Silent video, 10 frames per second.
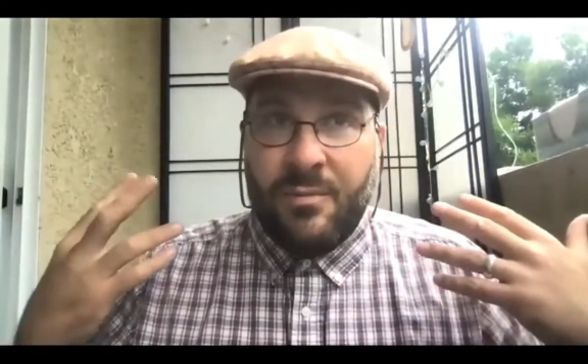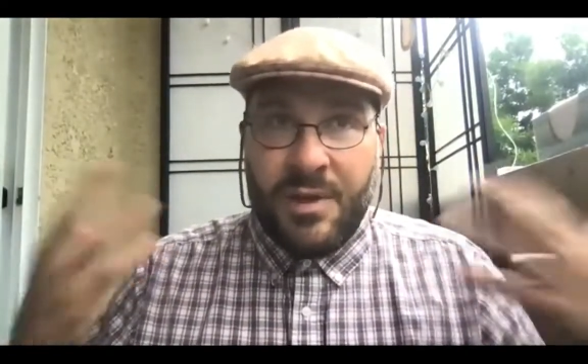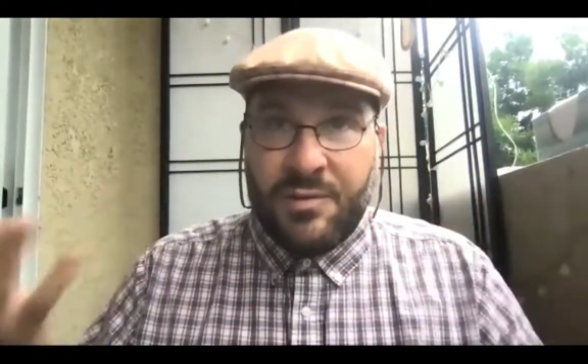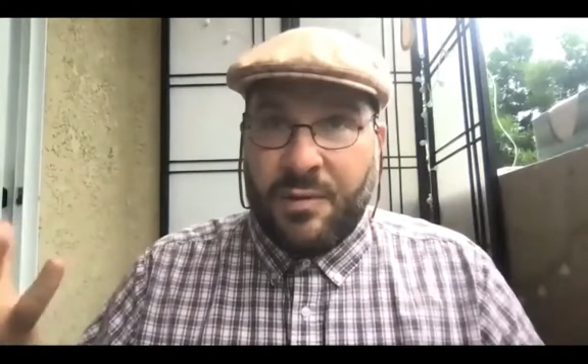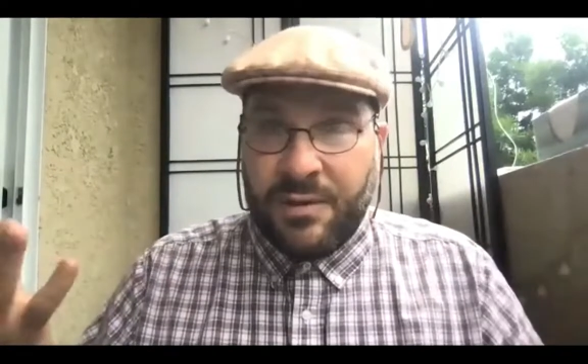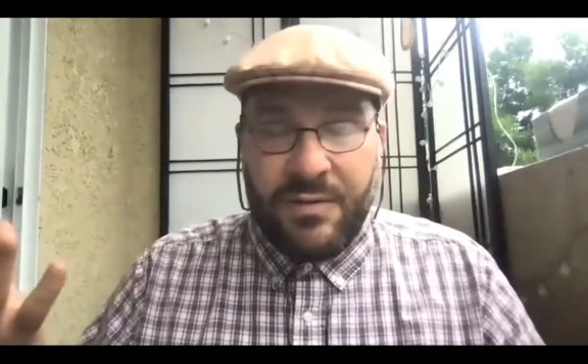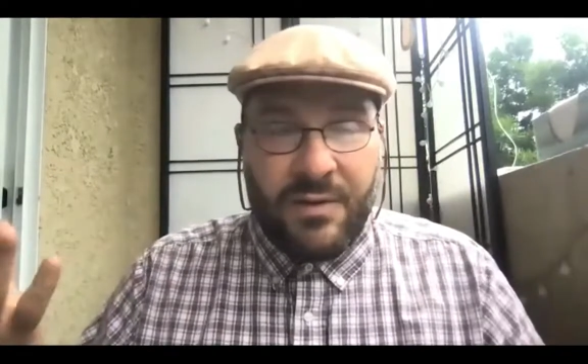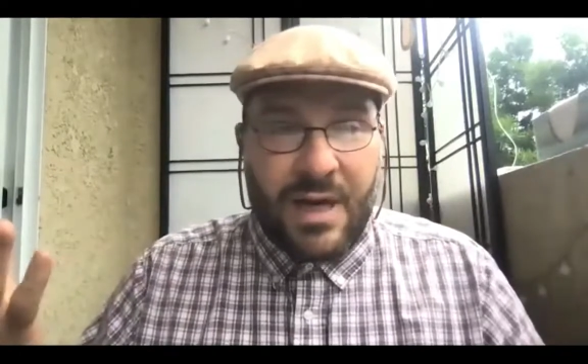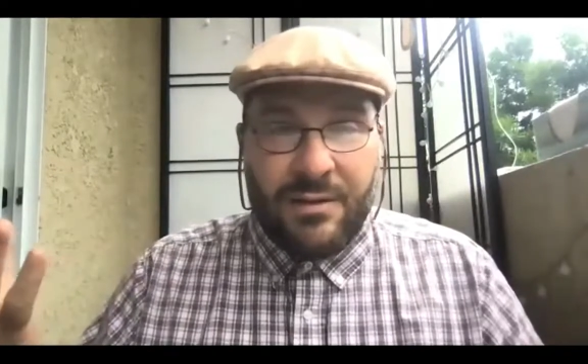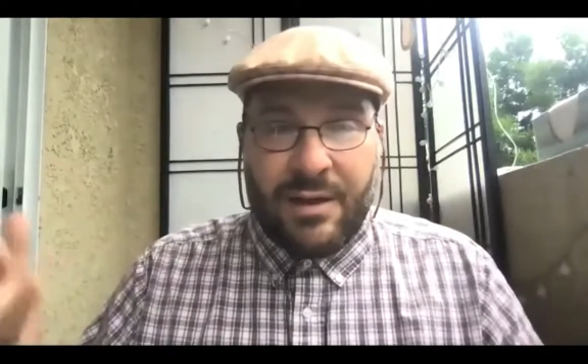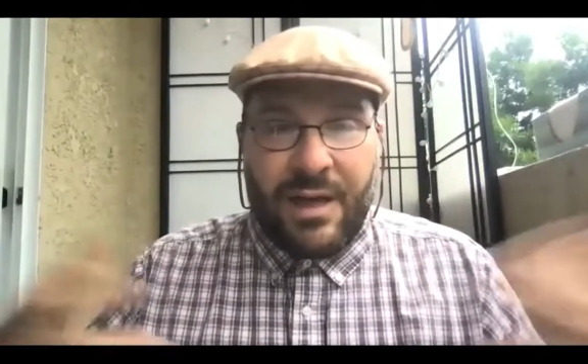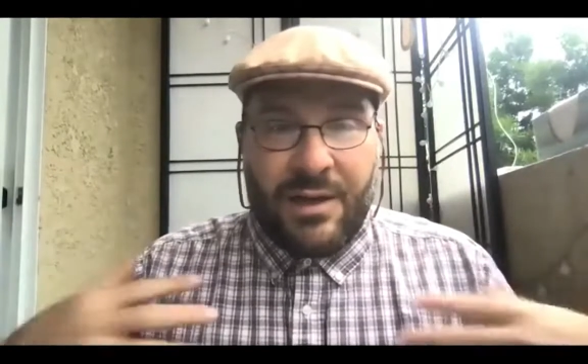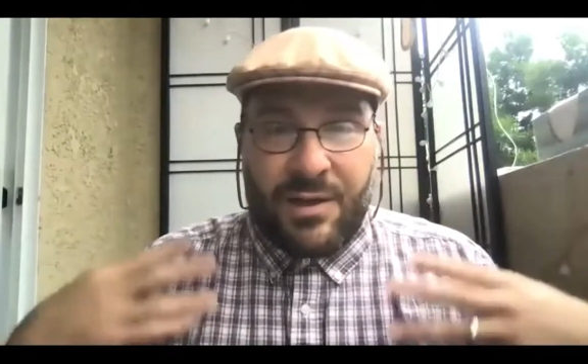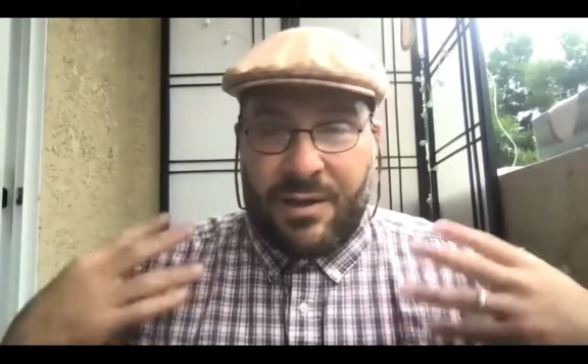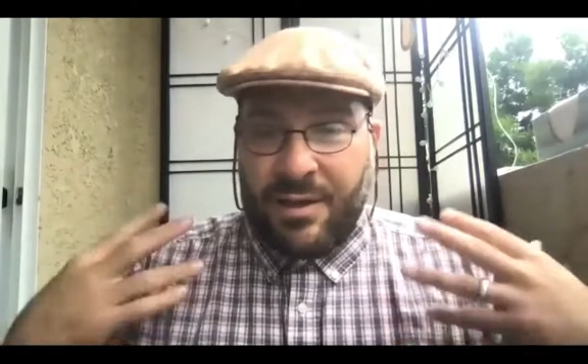this wonderful
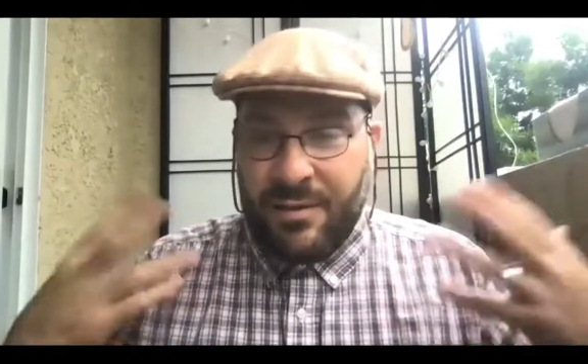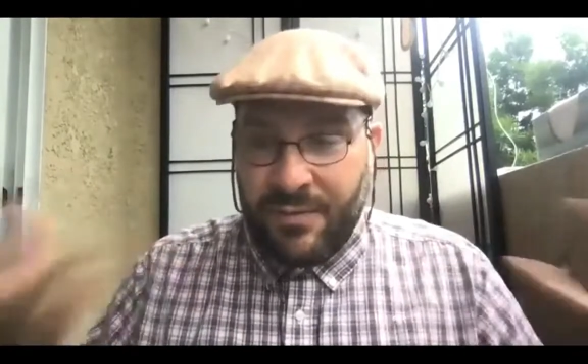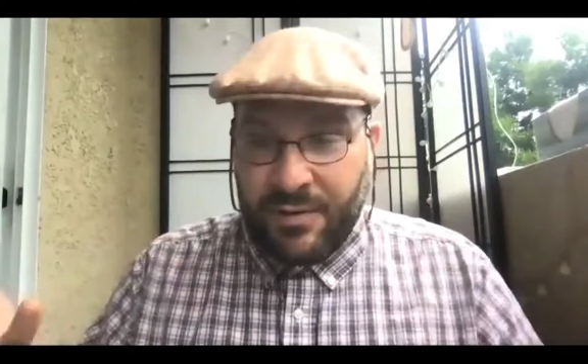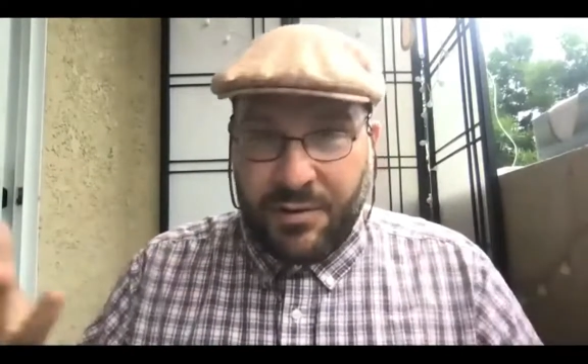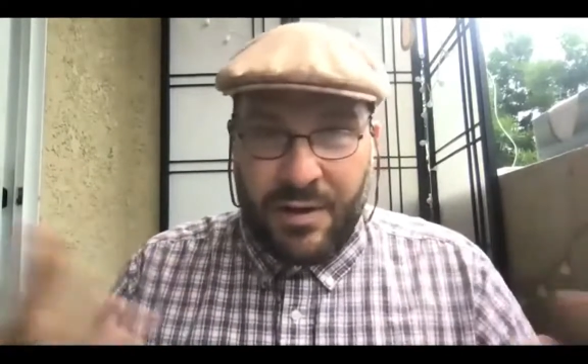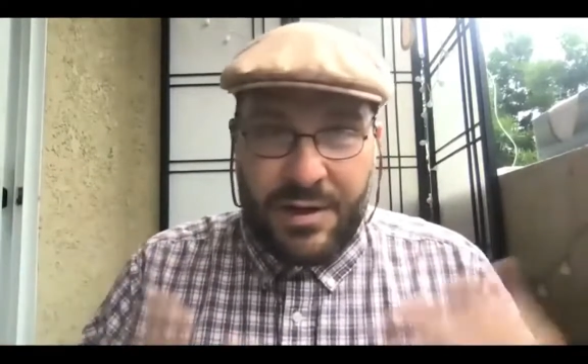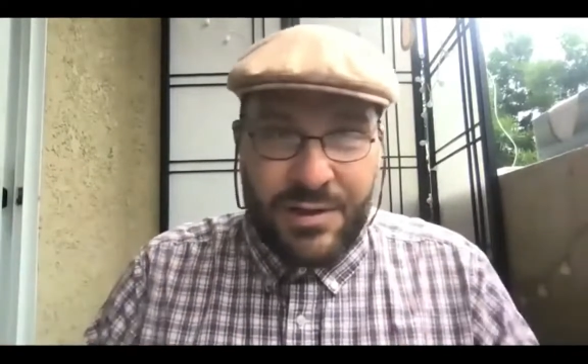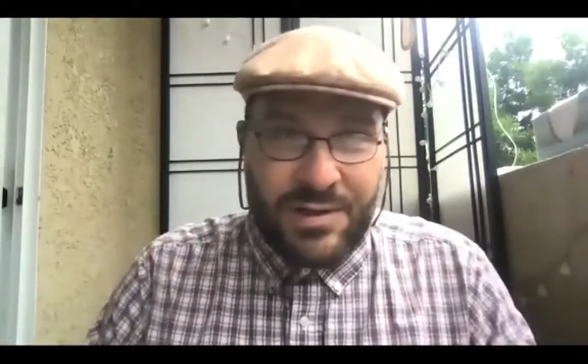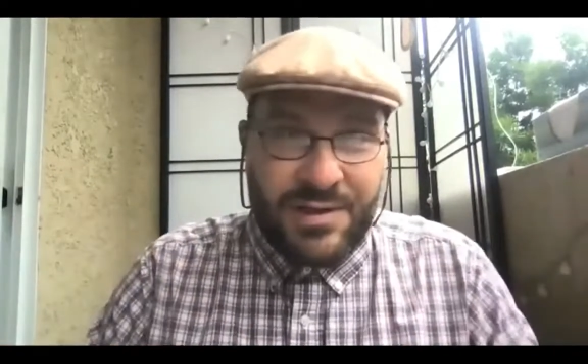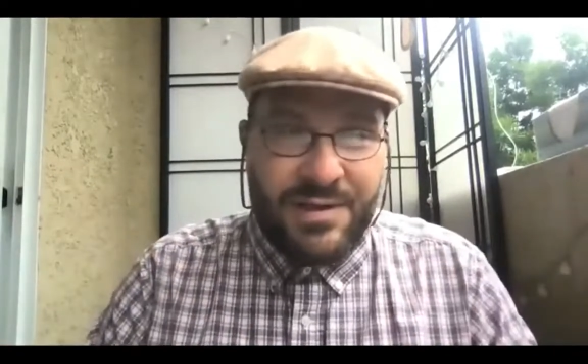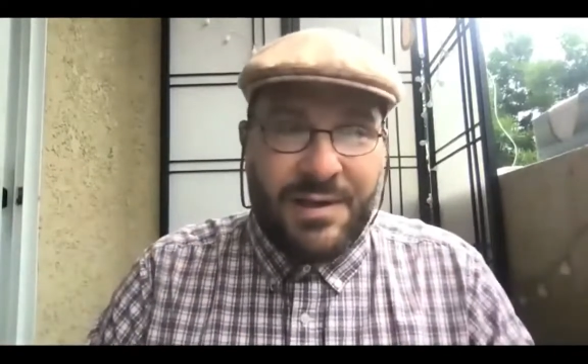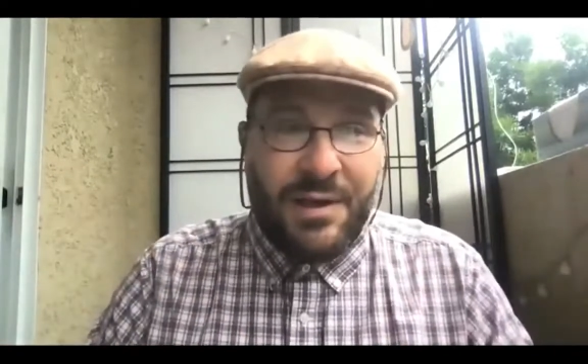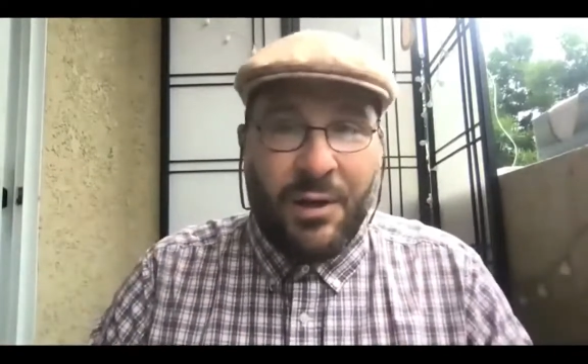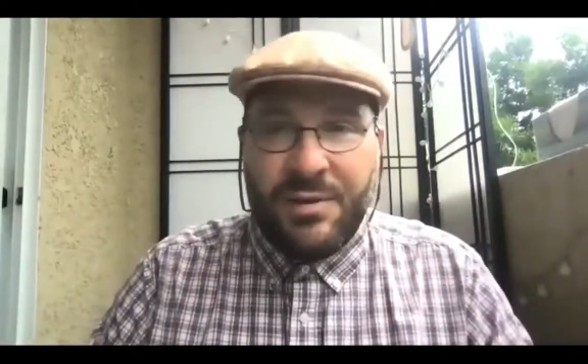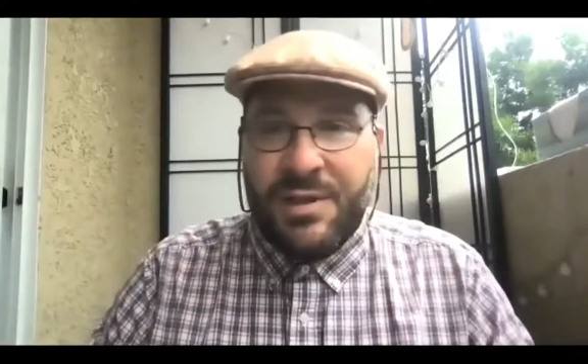congregation and for your graciousness in
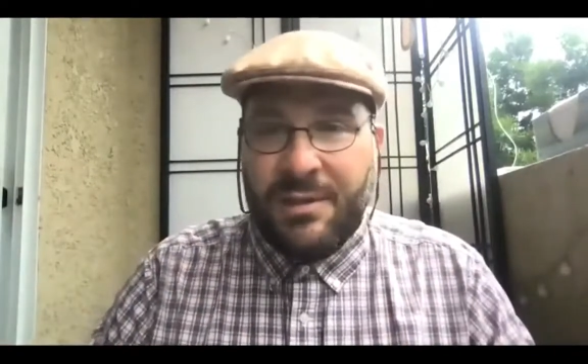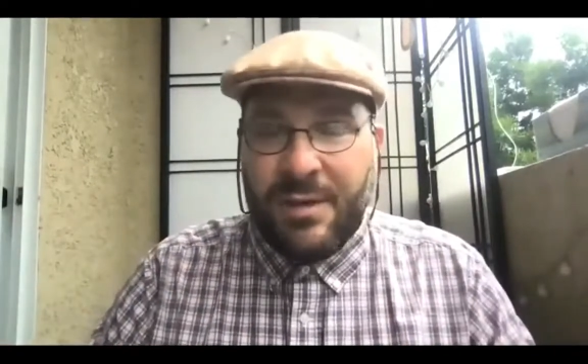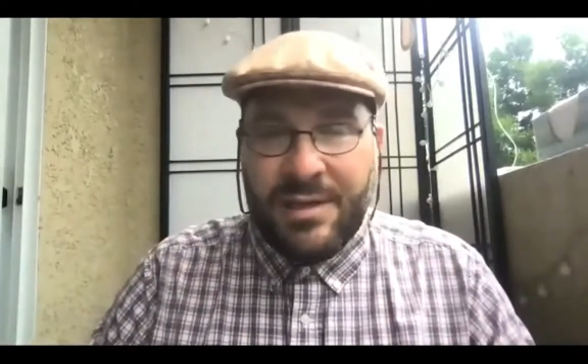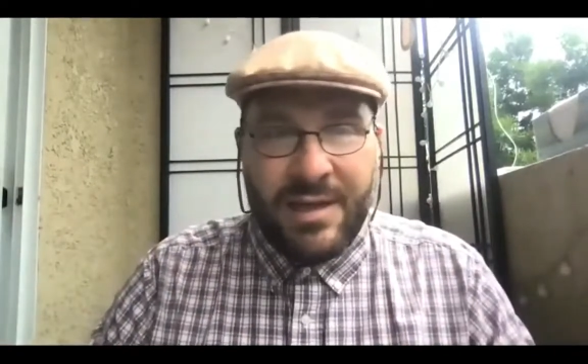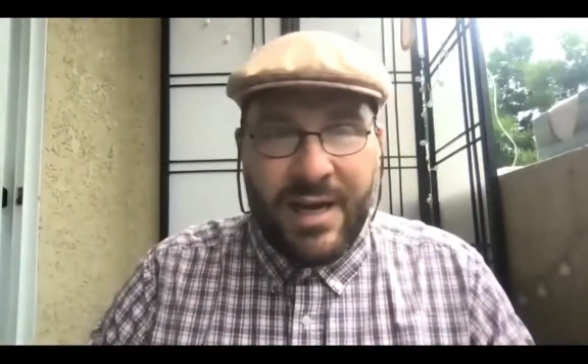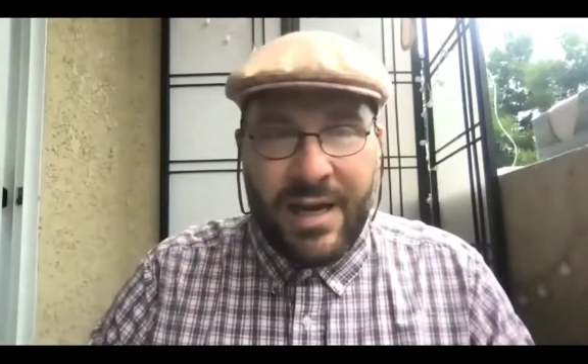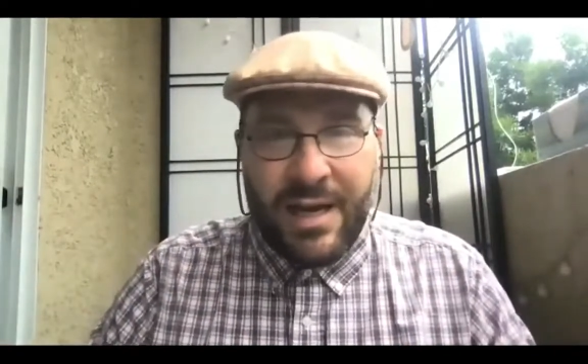hosting me today.